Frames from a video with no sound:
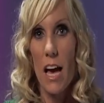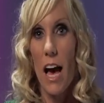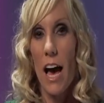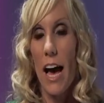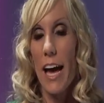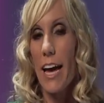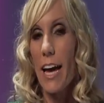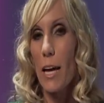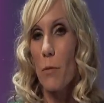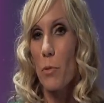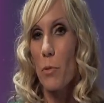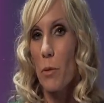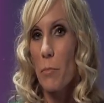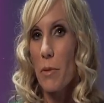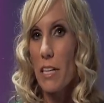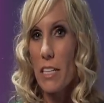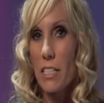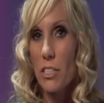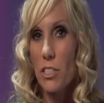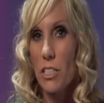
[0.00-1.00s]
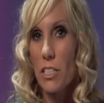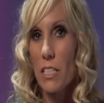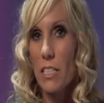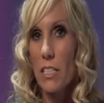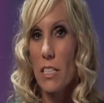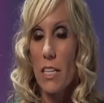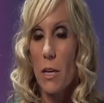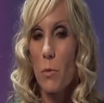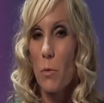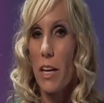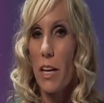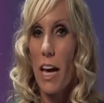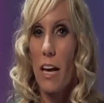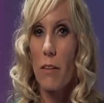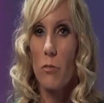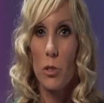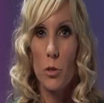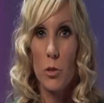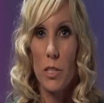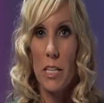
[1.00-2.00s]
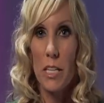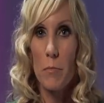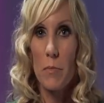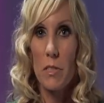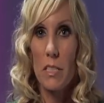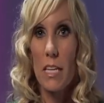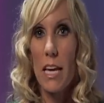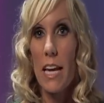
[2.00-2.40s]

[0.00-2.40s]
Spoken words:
I had premonitions, I would have dreams,